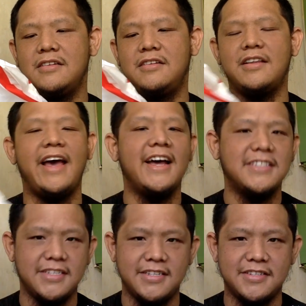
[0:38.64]

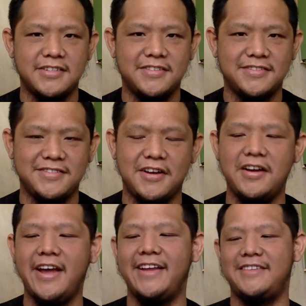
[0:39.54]
glasses. All
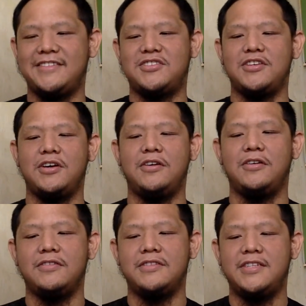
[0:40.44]
right,
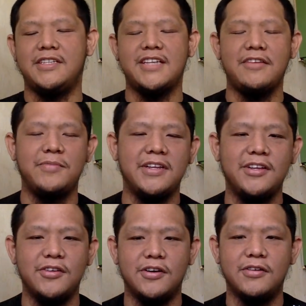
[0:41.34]
so since I've been,
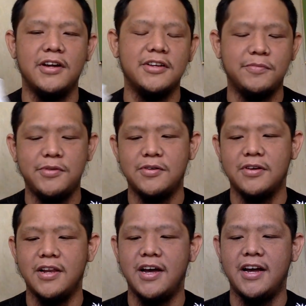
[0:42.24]
you know, on the
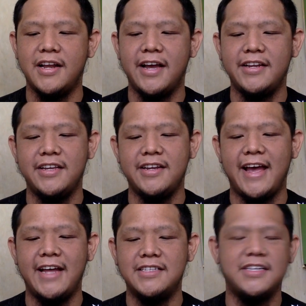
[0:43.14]
computer a lot, I need
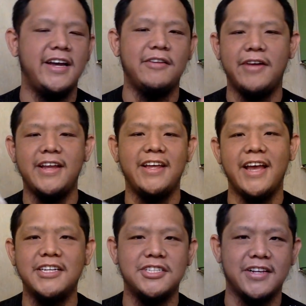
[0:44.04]

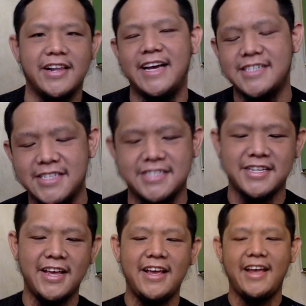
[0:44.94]
anti-radiation
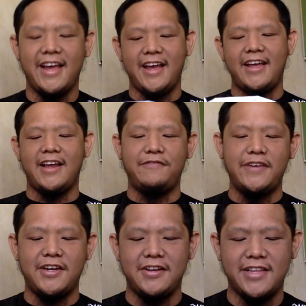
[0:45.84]
glasses, and I
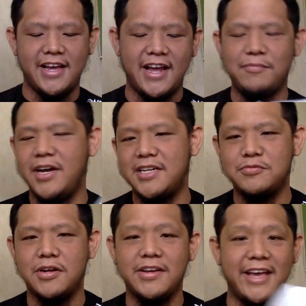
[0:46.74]
figured that I might
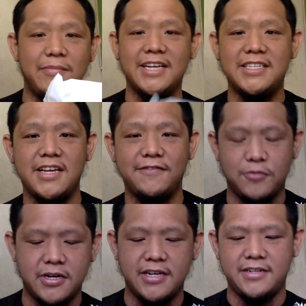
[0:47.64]
as well get myself
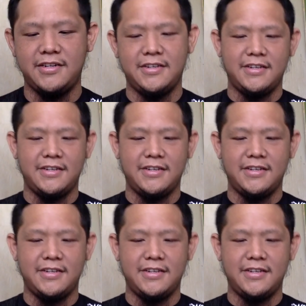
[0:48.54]
one,